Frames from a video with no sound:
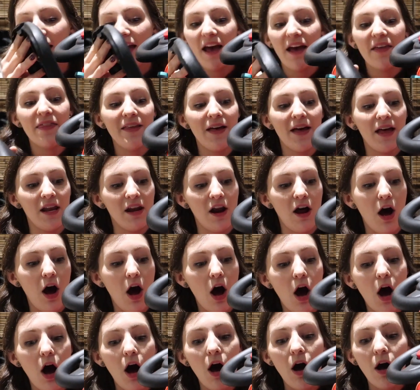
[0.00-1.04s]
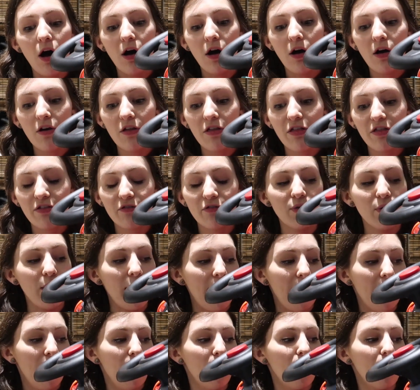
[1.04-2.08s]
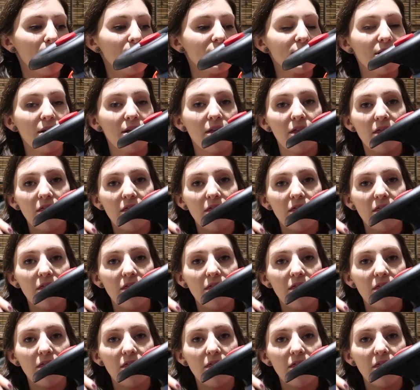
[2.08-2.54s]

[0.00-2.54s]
and then all throughout